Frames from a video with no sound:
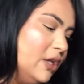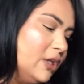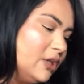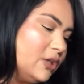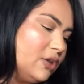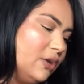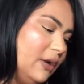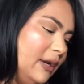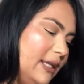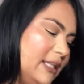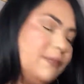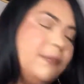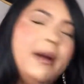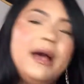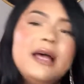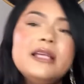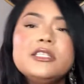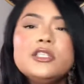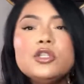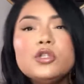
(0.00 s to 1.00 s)
So let's
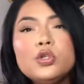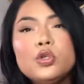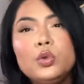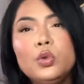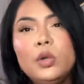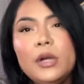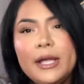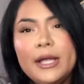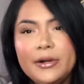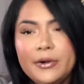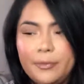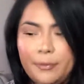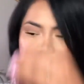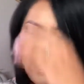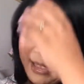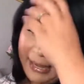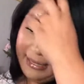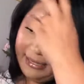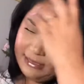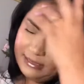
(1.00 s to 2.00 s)
pass two little
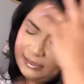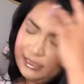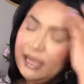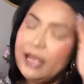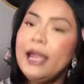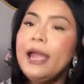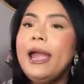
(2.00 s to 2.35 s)
palettes,